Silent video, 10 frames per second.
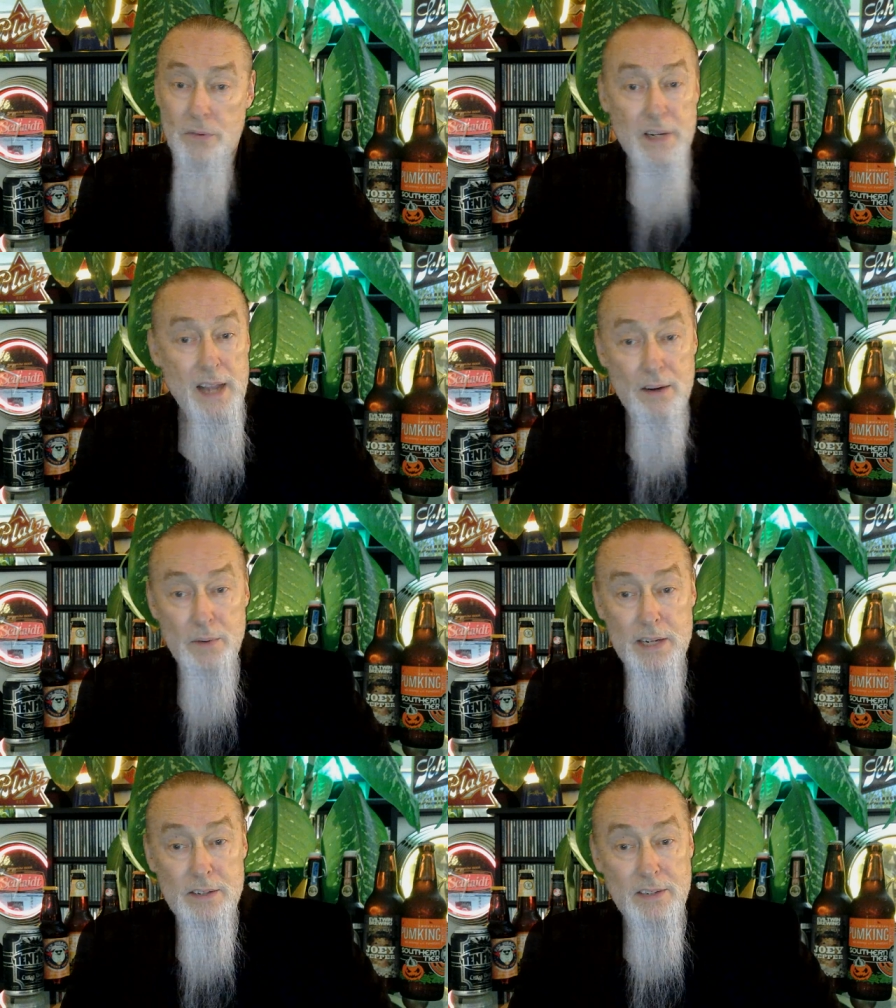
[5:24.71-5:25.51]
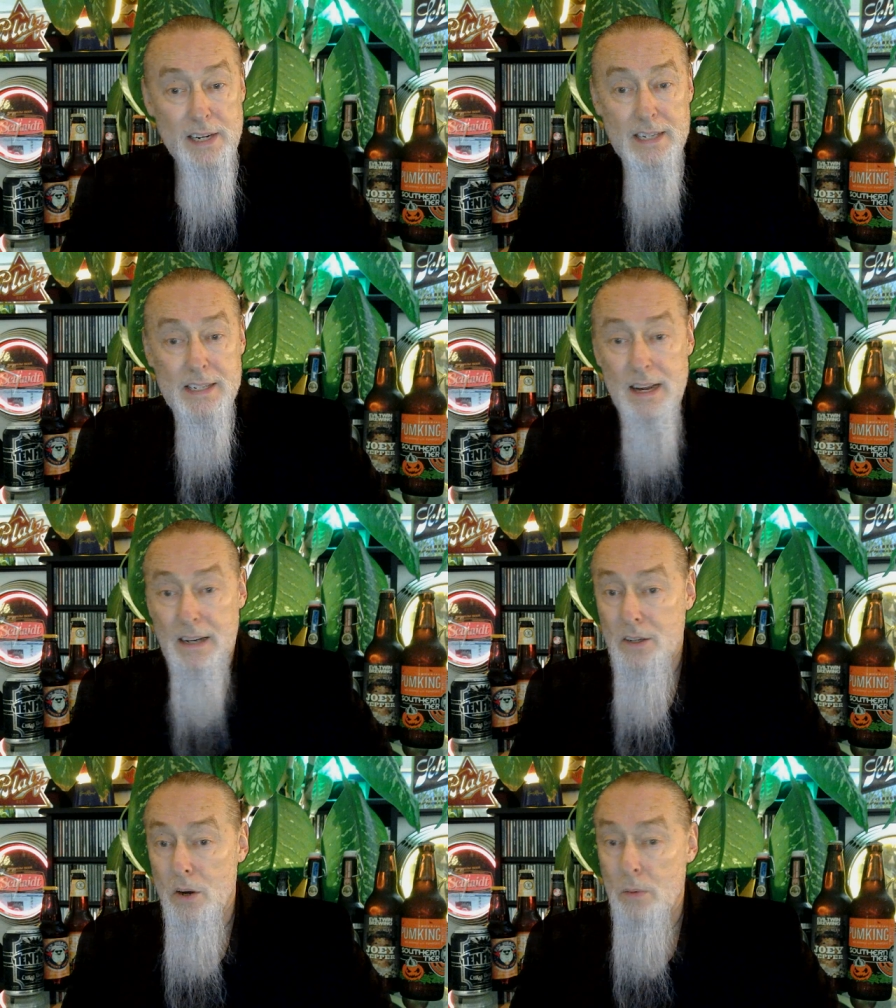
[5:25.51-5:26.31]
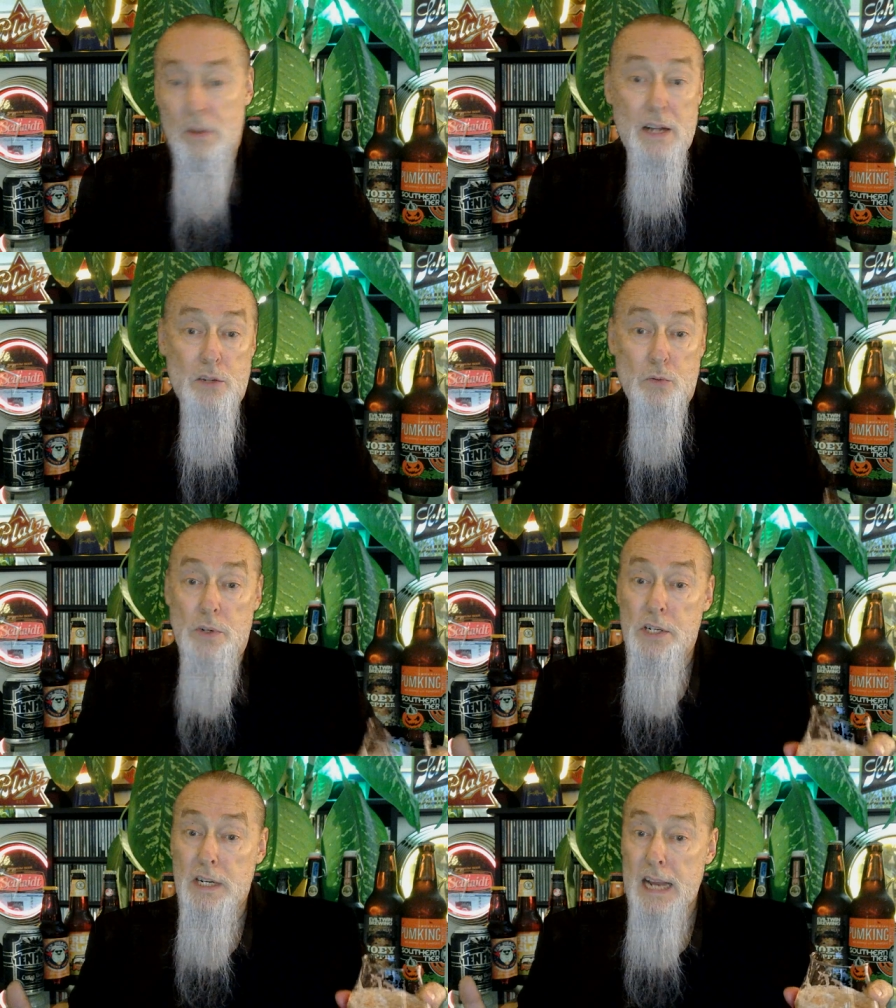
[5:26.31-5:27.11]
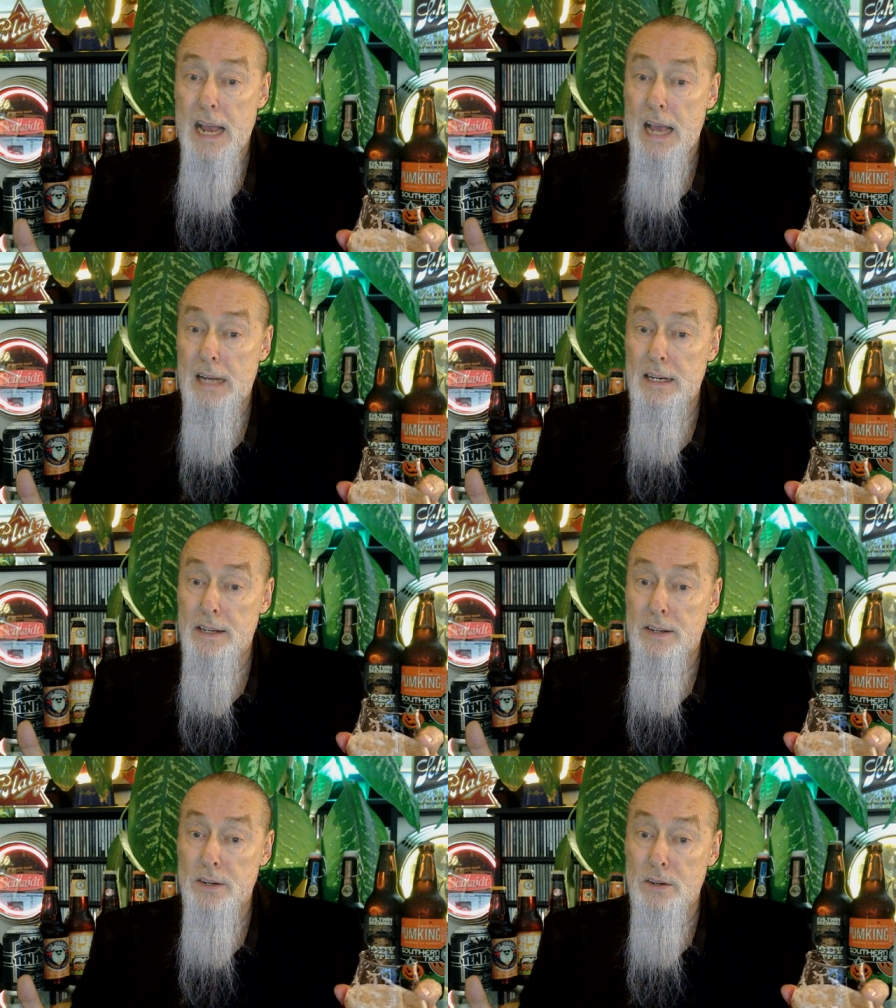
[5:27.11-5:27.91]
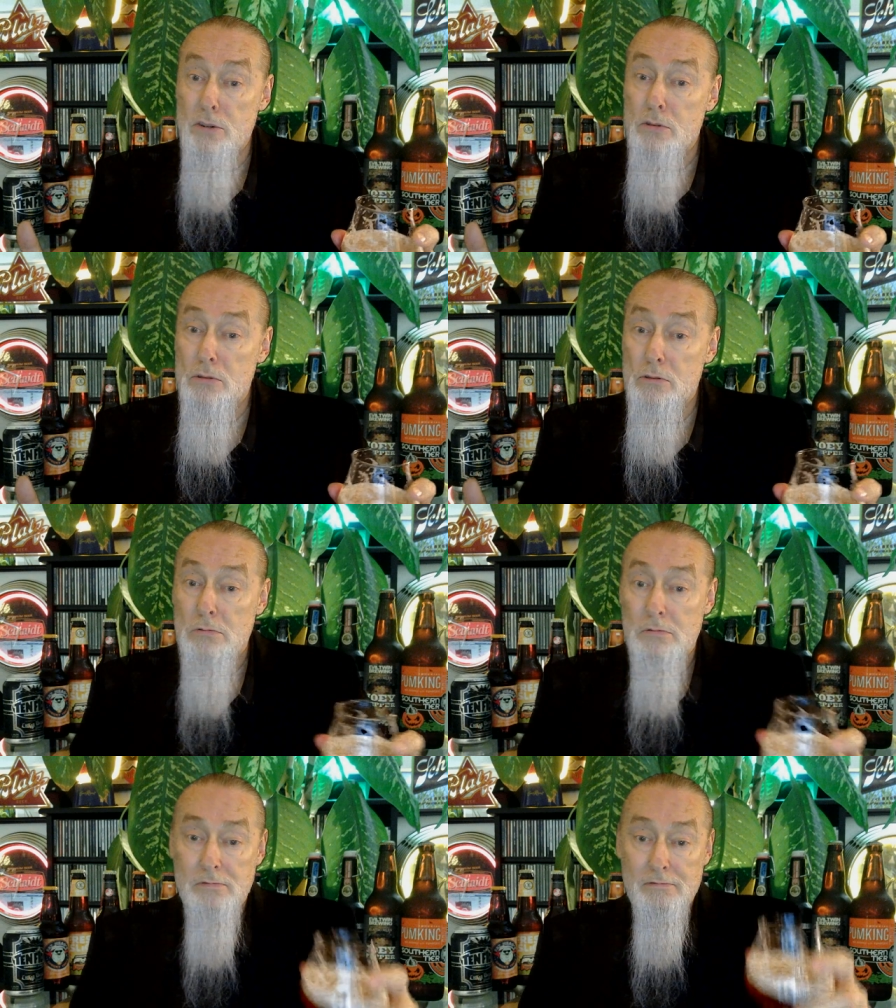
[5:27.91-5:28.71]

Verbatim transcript: If you got to wait till next October, that's what you got to do.